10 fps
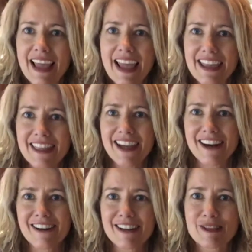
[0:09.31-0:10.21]

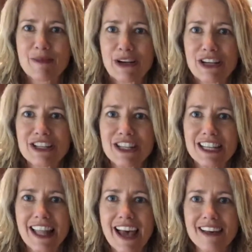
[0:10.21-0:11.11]
there, it's Mary
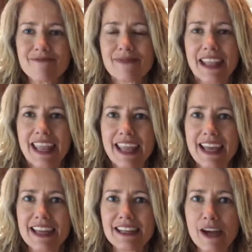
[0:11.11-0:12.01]
Sheila,
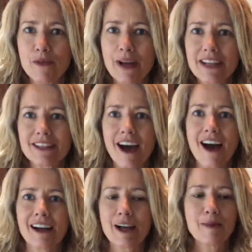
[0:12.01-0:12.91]
and I want to
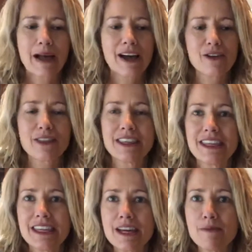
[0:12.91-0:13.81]
talk about
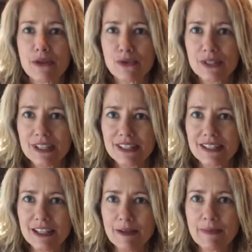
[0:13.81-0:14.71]
the immune
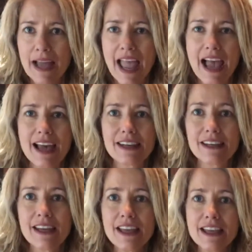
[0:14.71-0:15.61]
system and
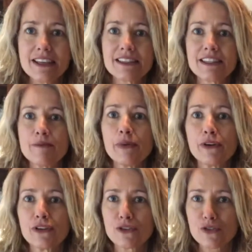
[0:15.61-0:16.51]

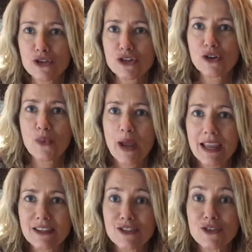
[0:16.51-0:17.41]
simple nutritional
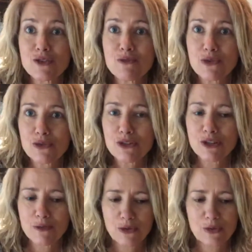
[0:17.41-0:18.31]
ways to boost
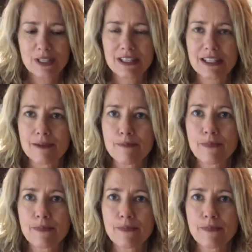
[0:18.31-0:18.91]
your immune system.